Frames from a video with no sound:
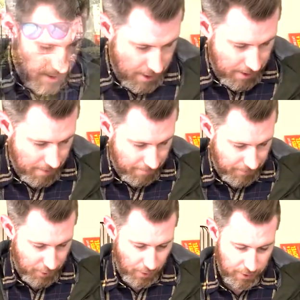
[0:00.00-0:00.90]

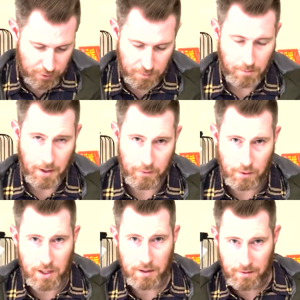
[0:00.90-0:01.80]
I usually put my
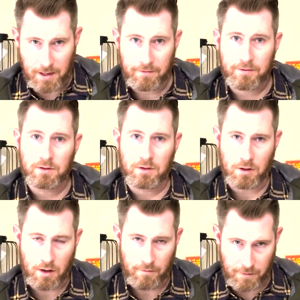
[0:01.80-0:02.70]
right and left
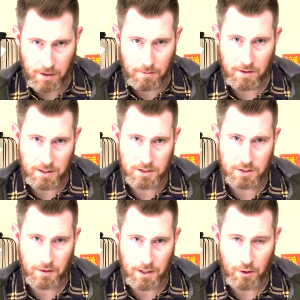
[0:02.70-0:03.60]
glove in these
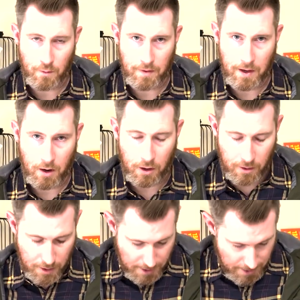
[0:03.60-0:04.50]
so that I know where they are.